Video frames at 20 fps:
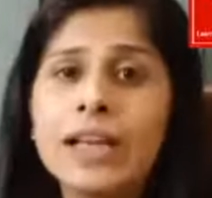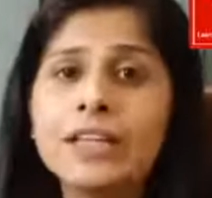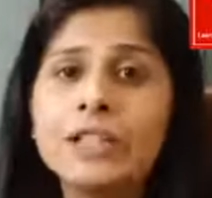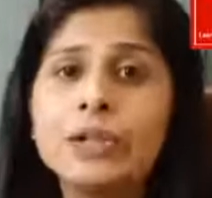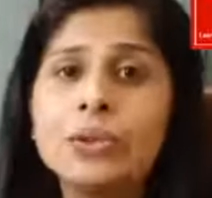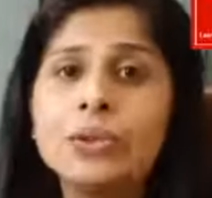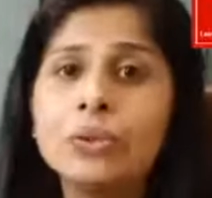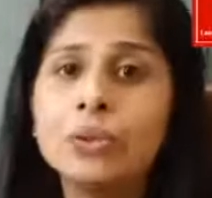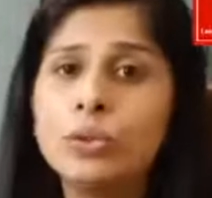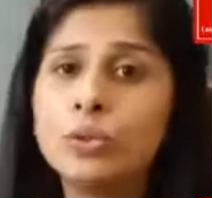
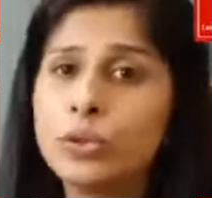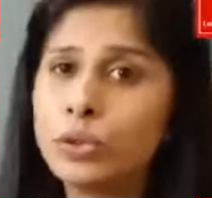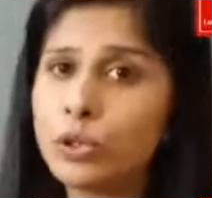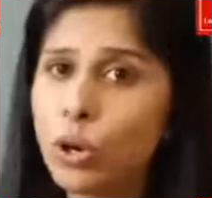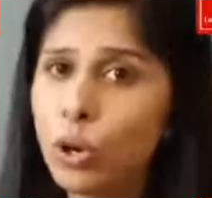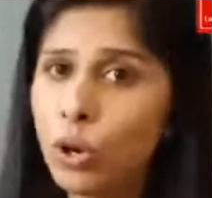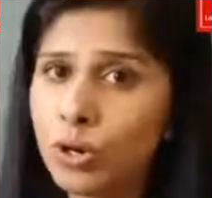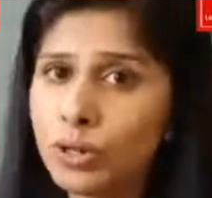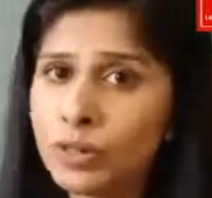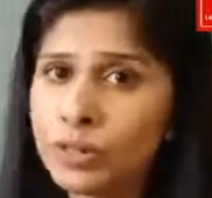
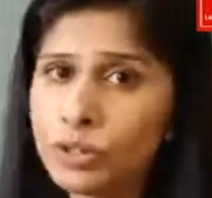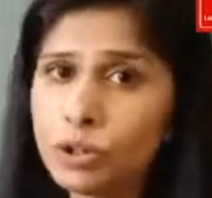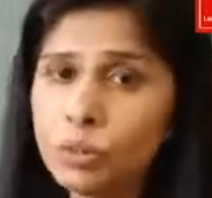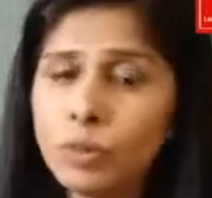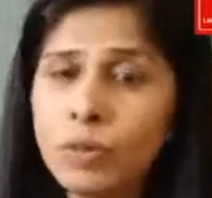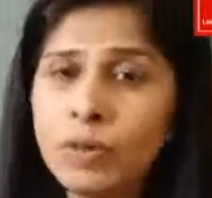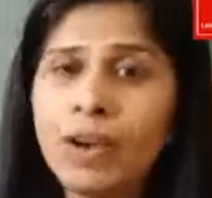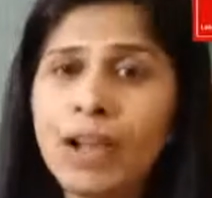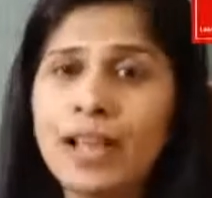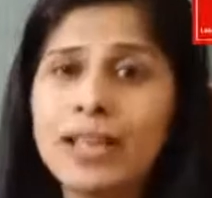your
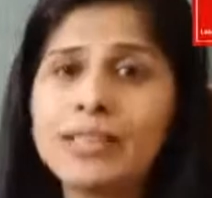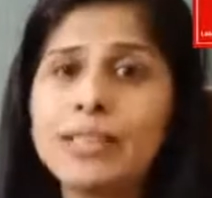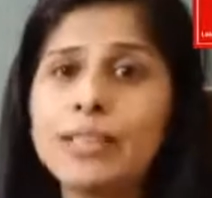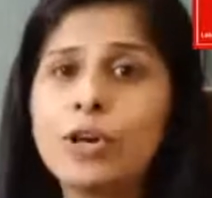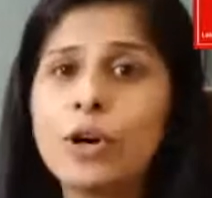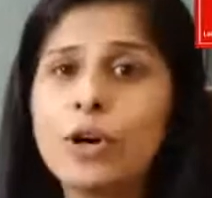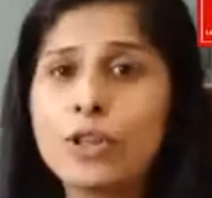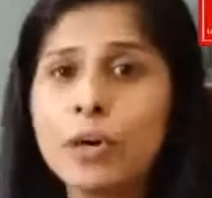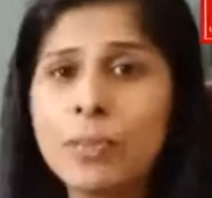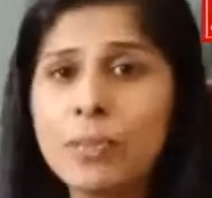
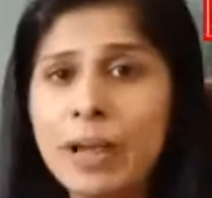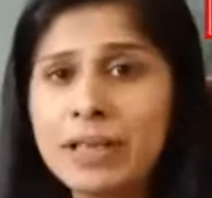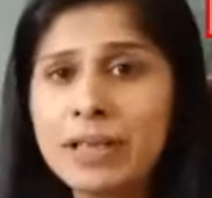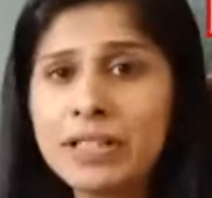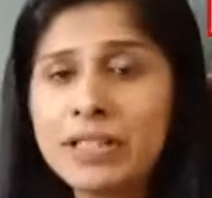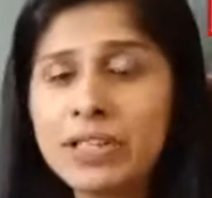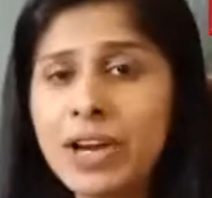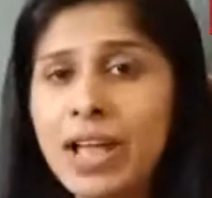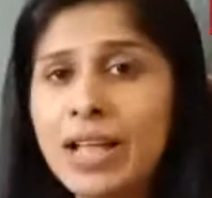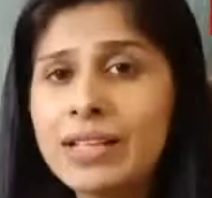supervisor or your
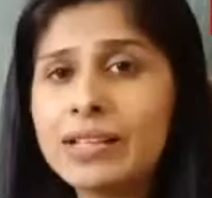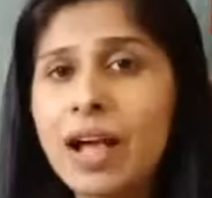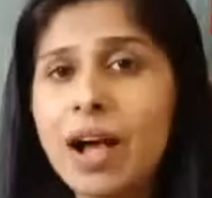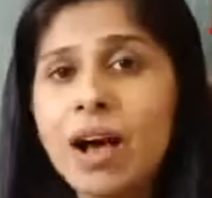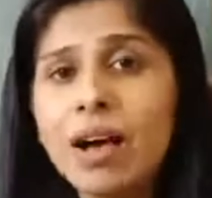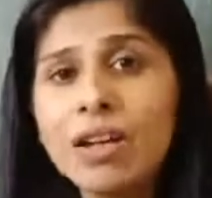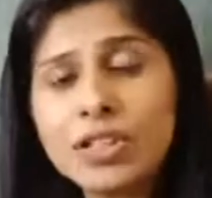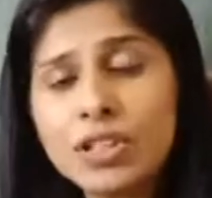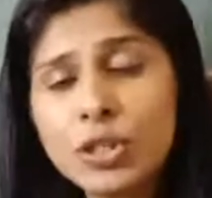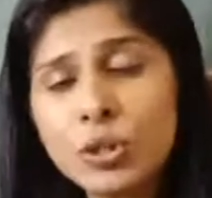mentor has
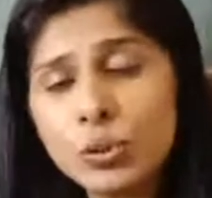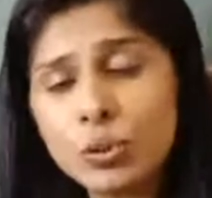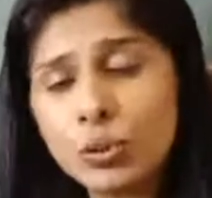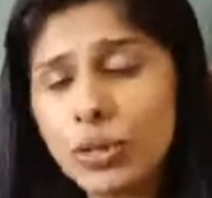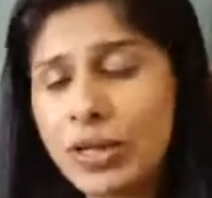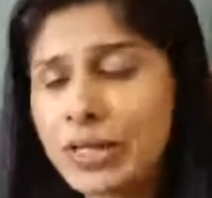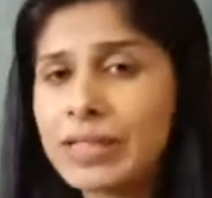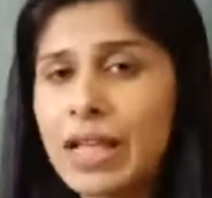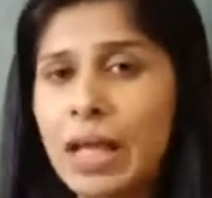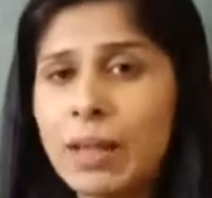asked you to
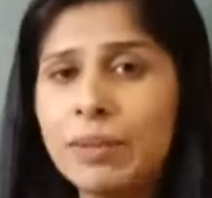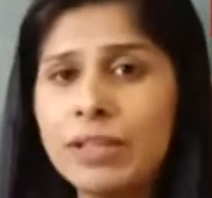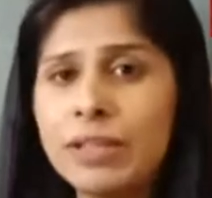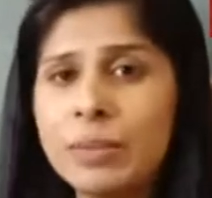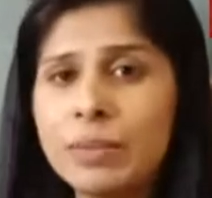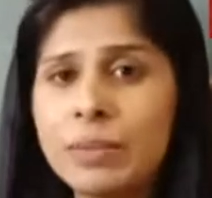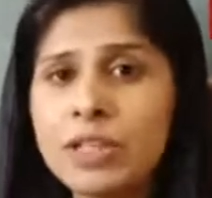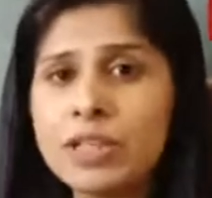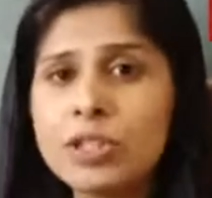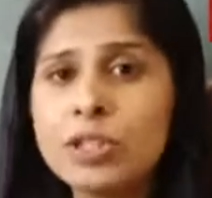examine
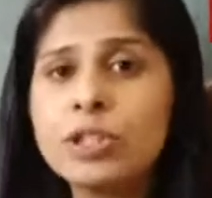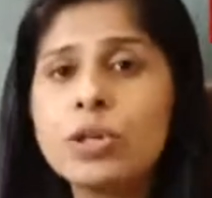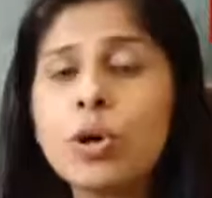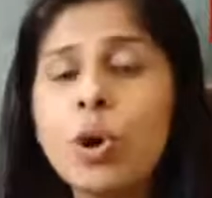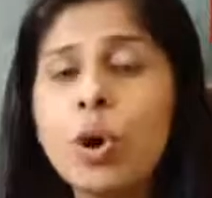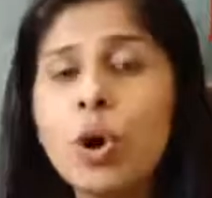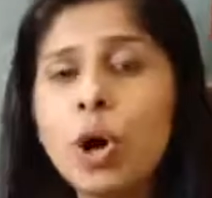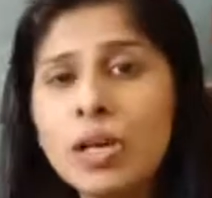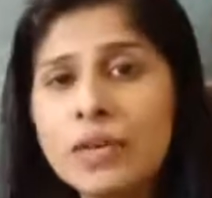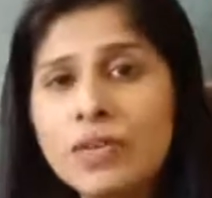the patient,
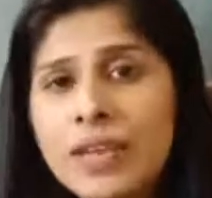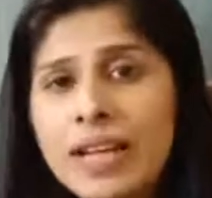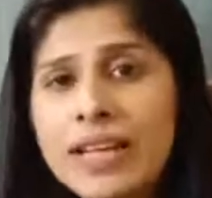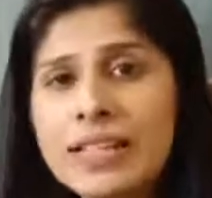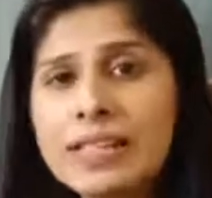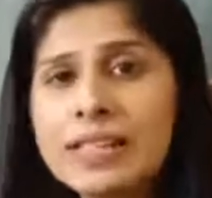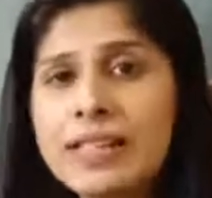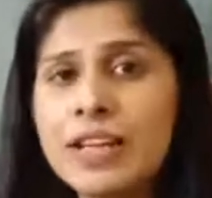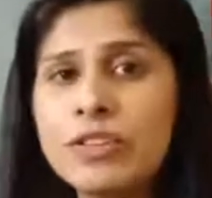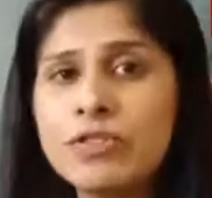
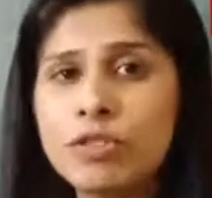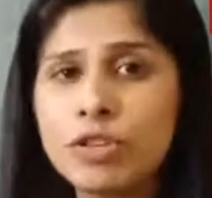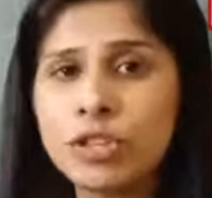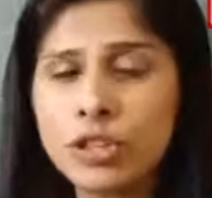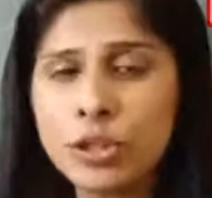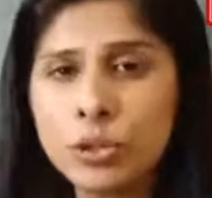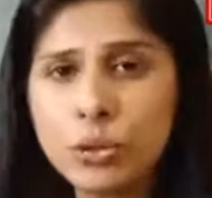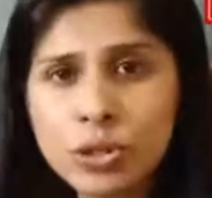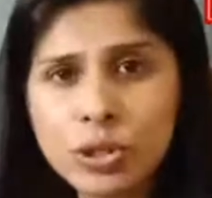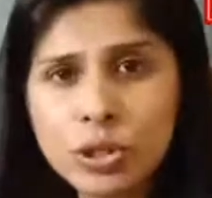always
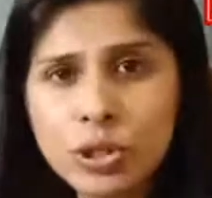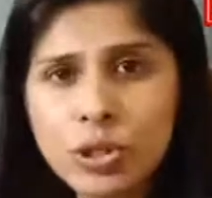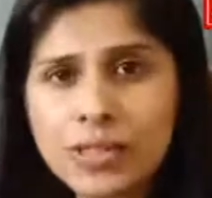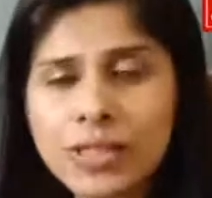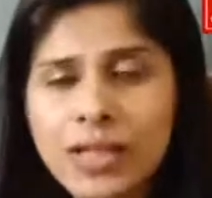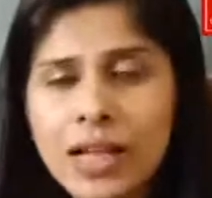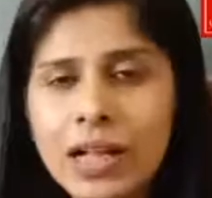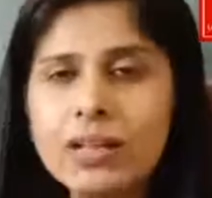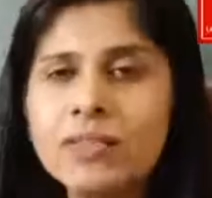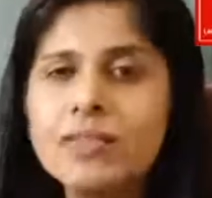introduce
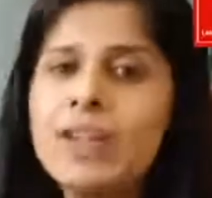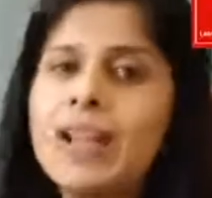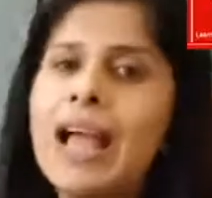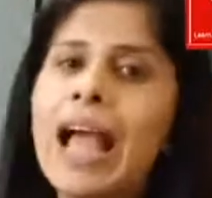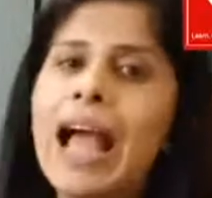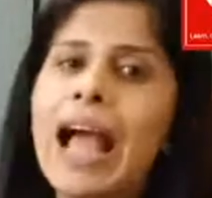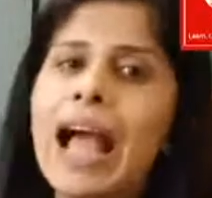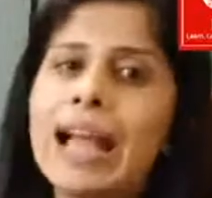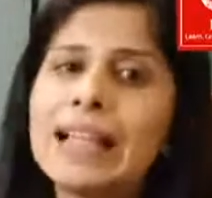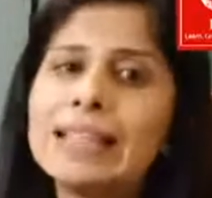yourself
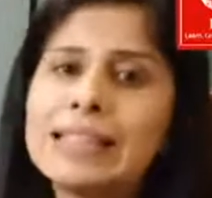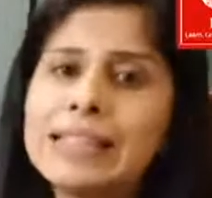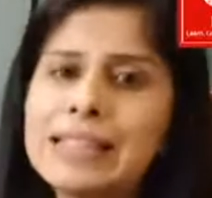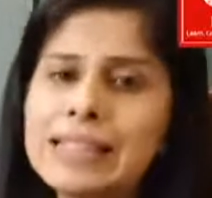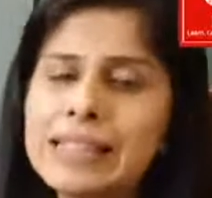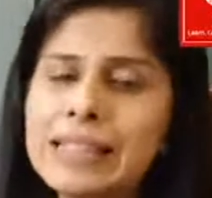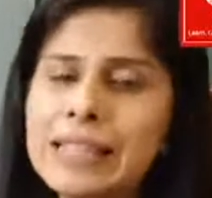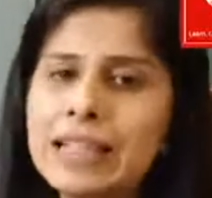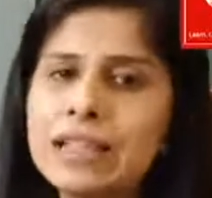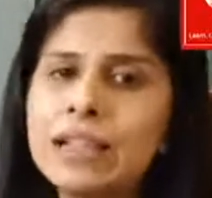and
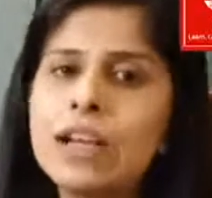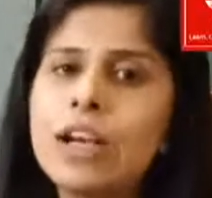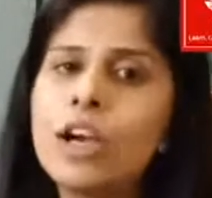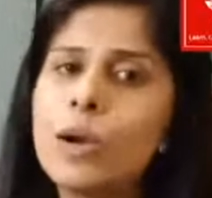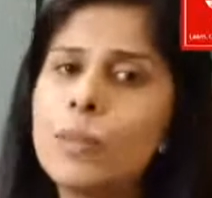seek